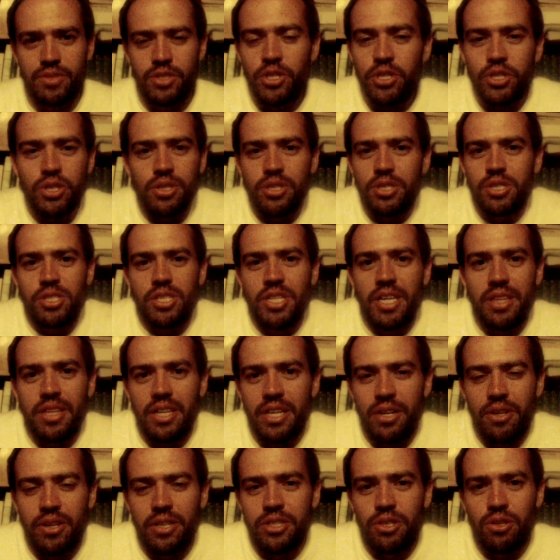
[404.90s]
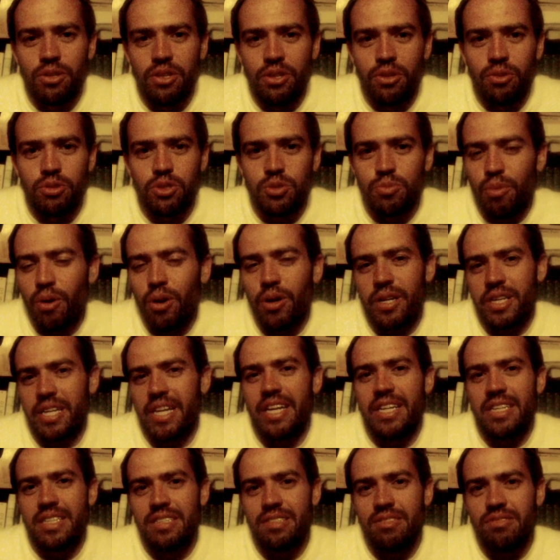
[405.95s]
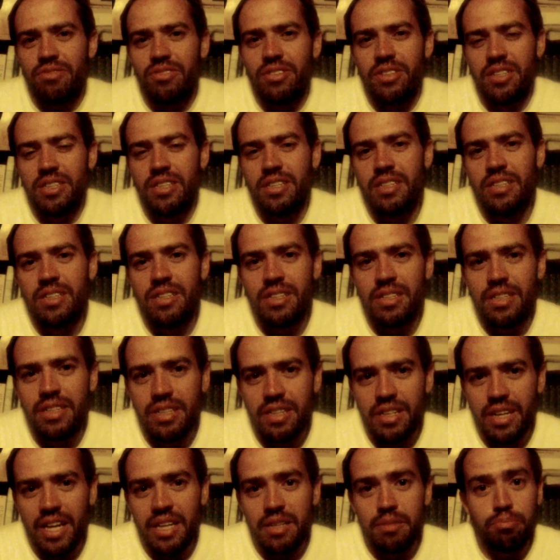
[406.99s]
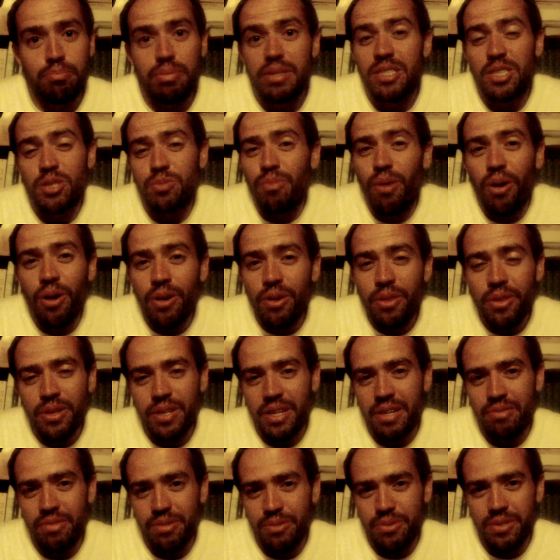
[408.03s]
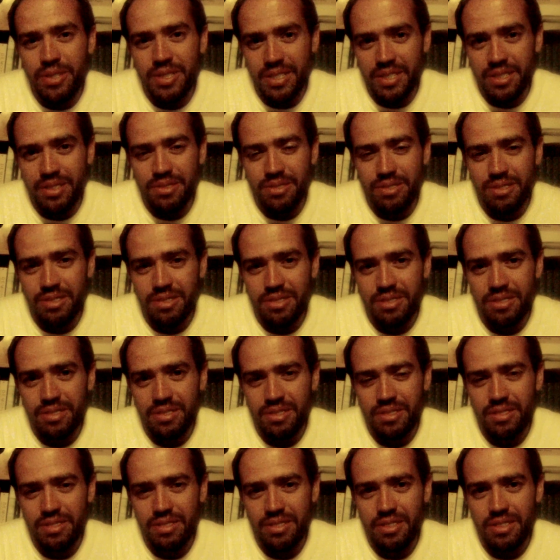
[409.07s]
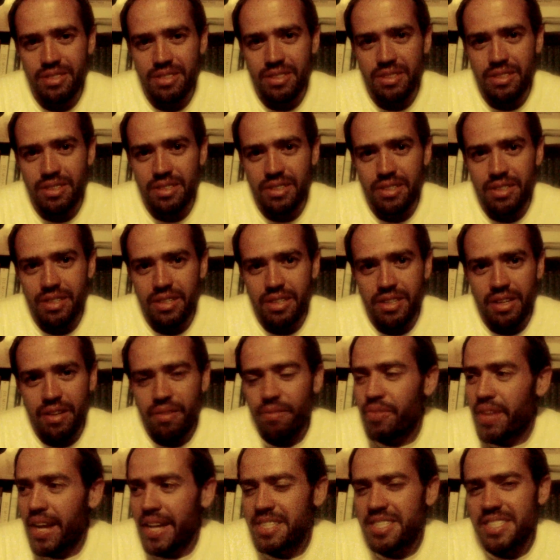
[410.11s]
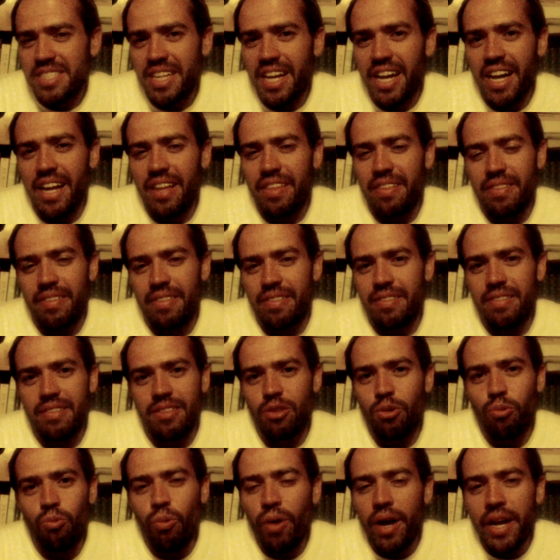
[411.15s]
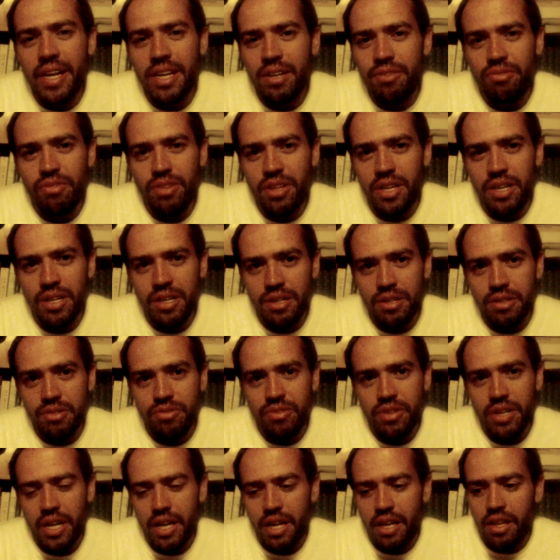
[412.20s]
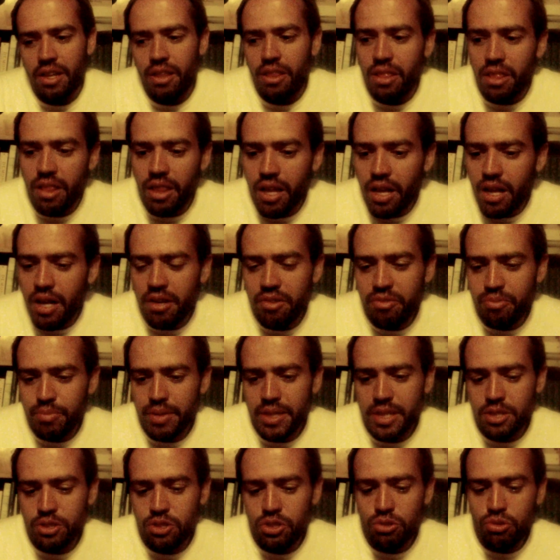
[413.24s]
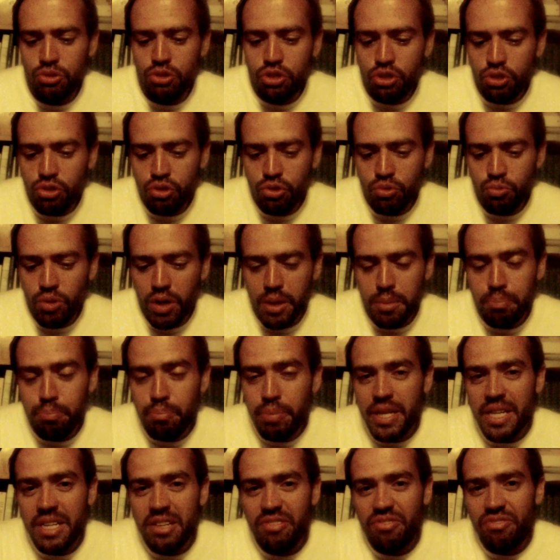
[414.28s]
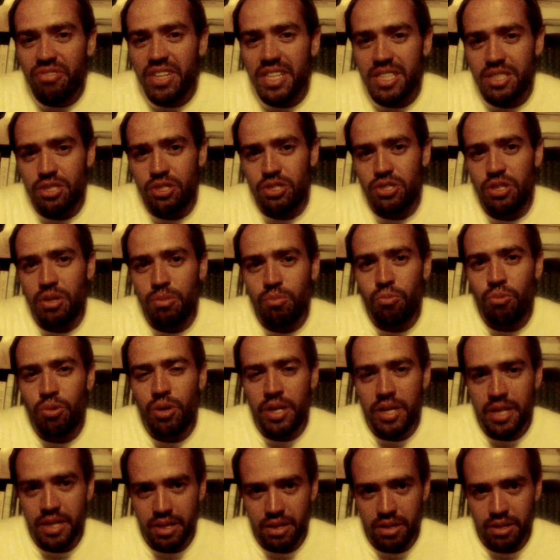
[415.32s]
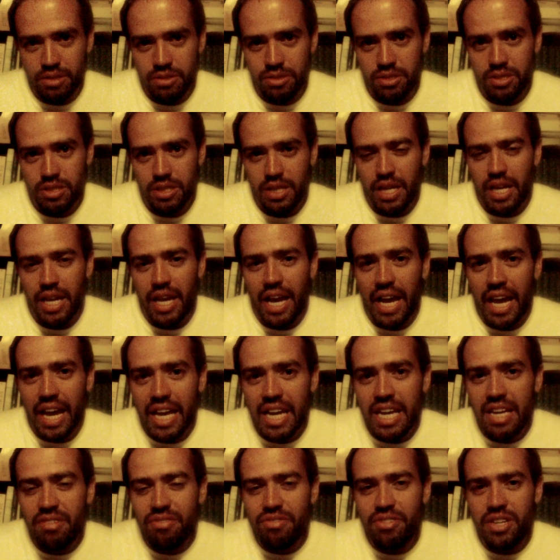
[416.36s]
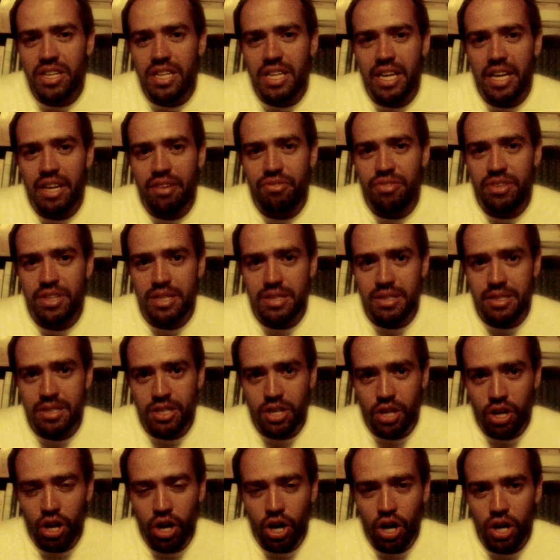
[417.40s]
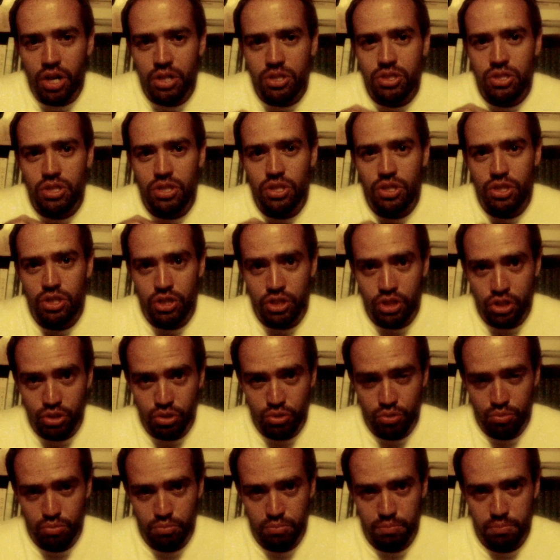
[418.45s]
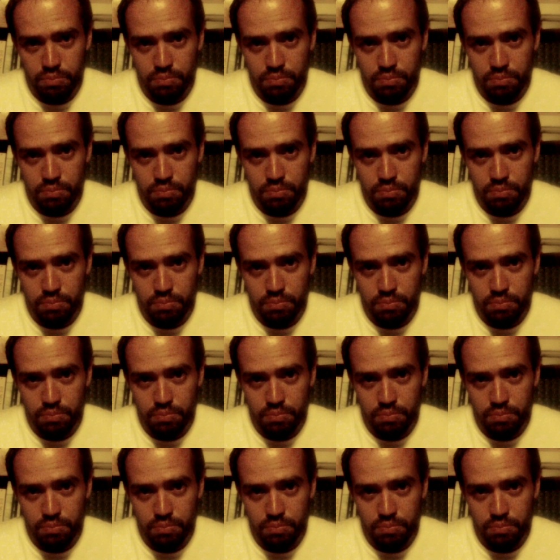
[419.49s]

You're just going to sit there in your little smart cave and be smarter than everyone else. That's not the way of love. Love means you do what benefits someone else, even if it costs you.